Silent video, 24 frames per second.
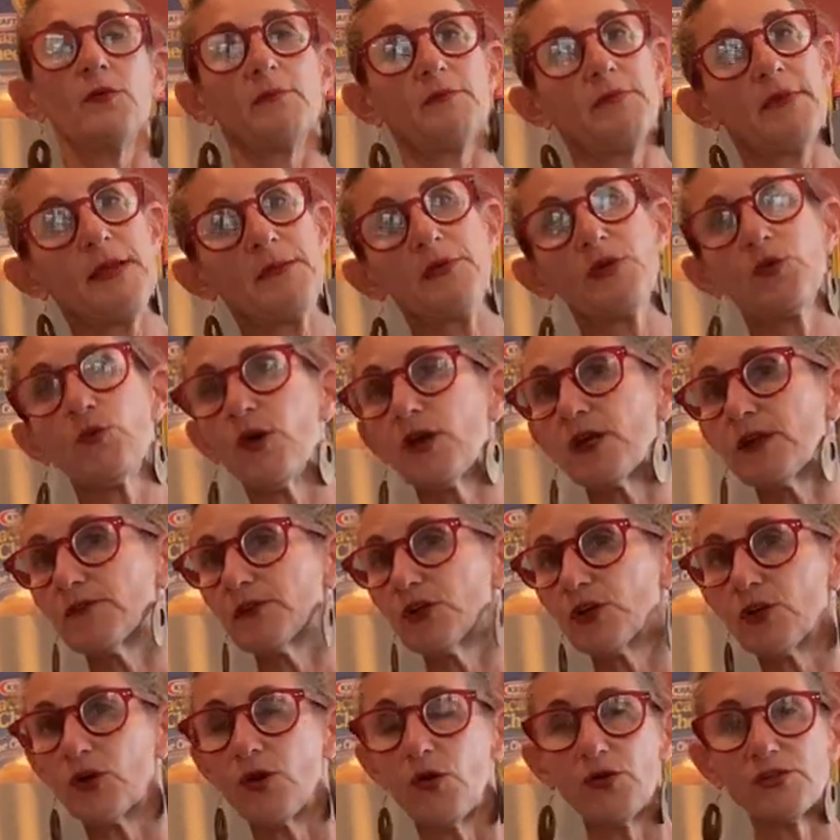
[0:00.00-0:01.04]
maybe one of
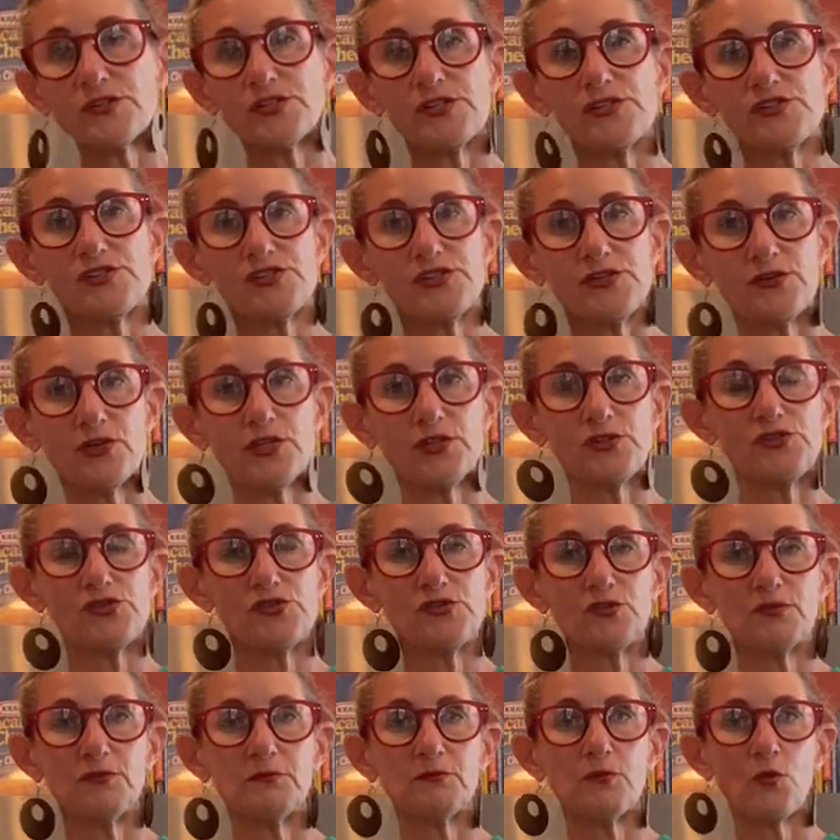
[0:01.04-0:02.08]
your goals is to
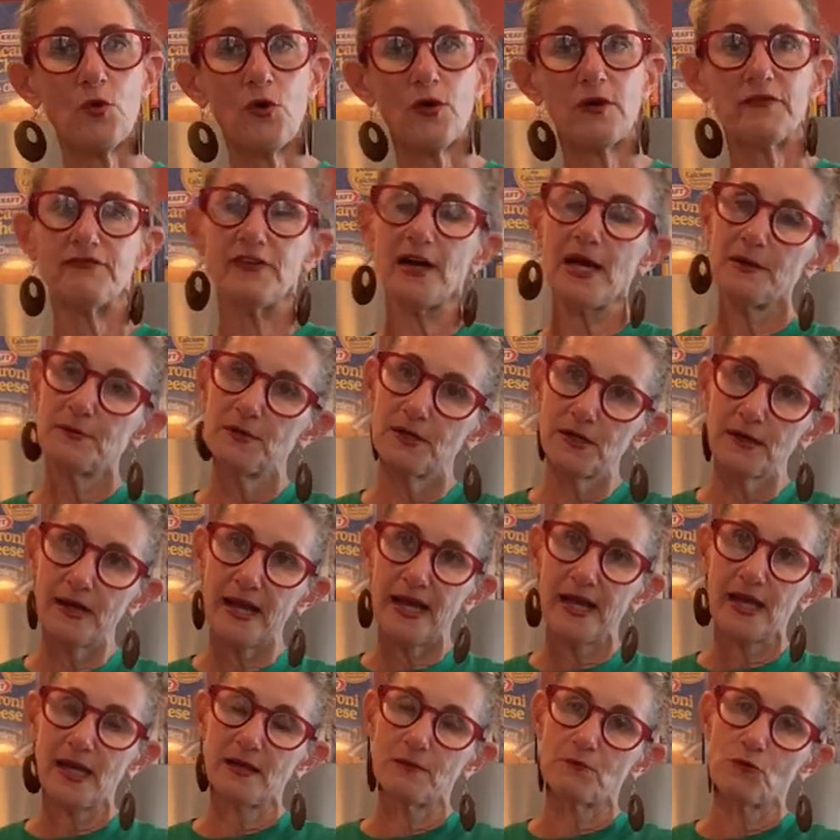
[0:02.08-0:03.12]
consume more fiber
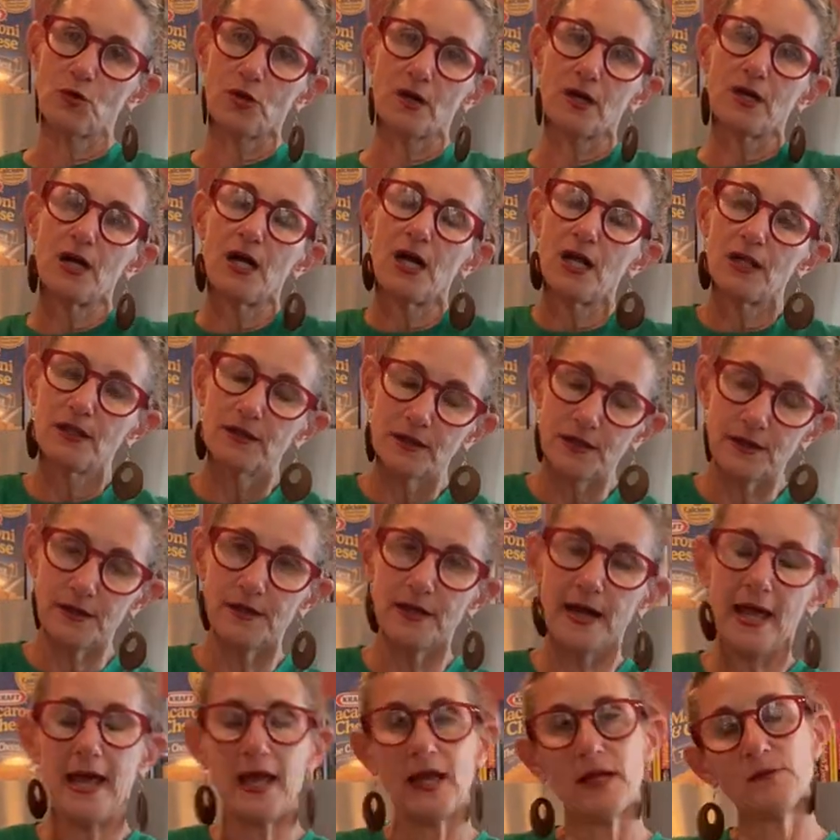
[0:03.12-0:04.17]
and more color
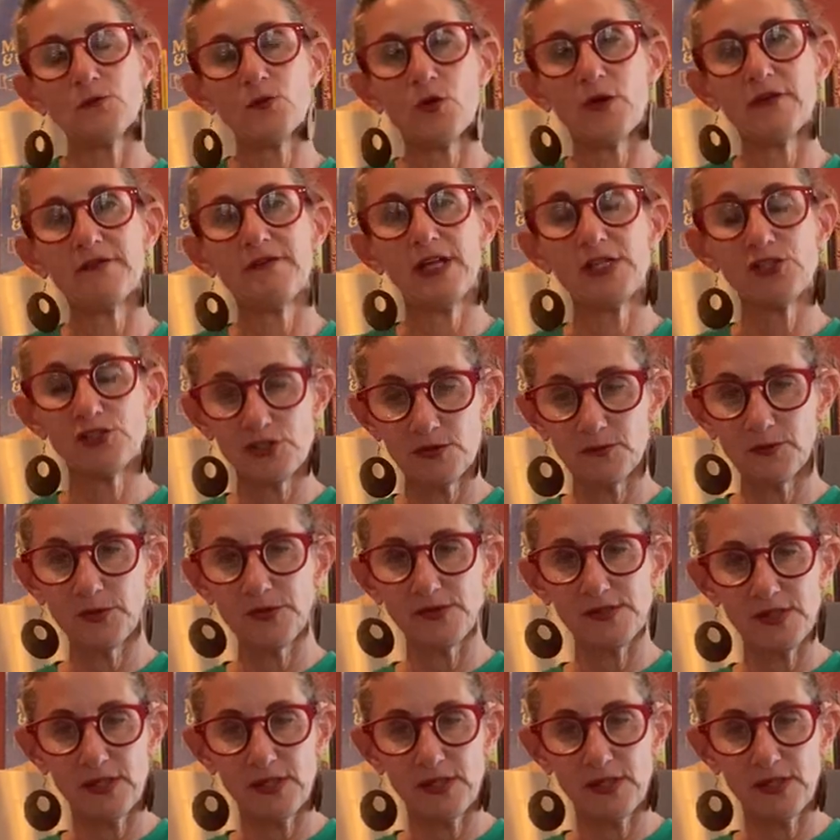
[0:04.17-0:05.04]
and more vegetables.